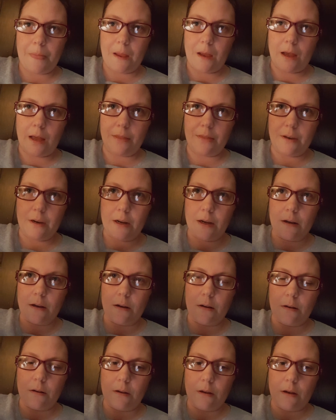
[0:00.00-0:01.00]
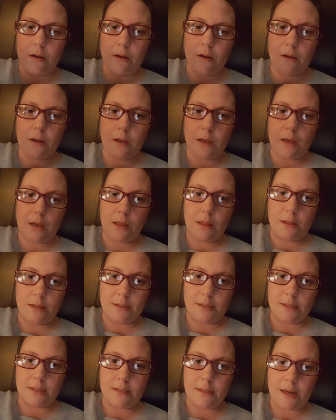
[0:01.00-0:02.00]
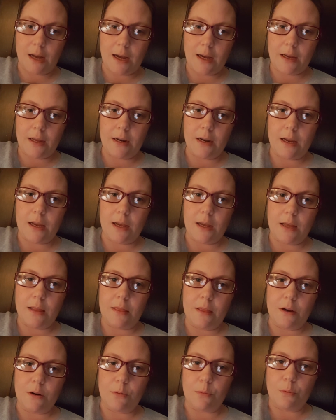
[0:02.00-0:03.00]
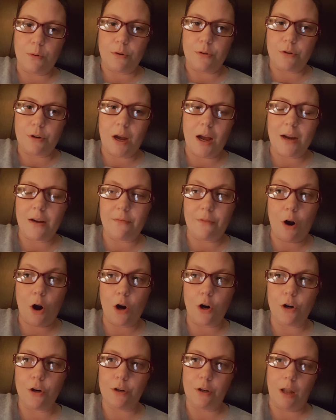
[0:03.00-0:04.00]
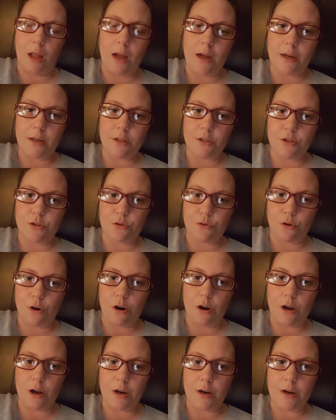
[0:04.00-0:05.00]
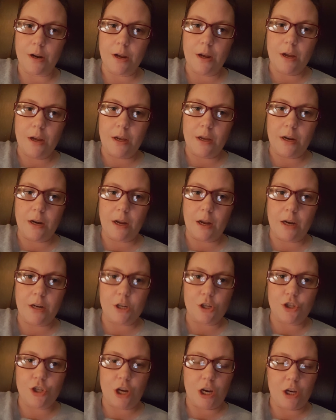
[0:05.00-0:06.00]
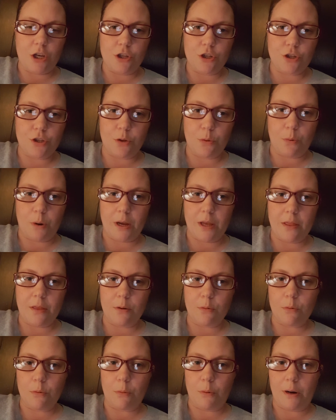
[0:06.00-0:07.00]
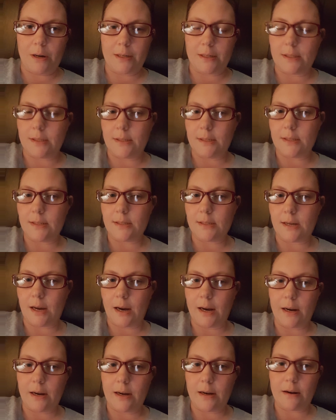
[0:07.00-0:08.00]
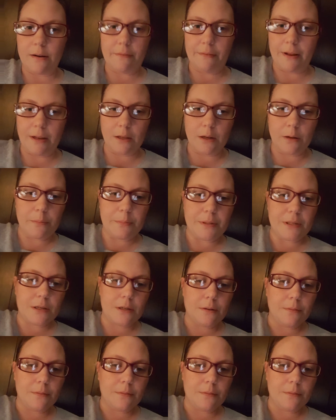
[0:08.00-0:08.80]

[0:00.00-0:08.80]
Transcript: ethnic in the society, there were kind of hard lines drawn, and it kind of changed the way that Rwandan society developed.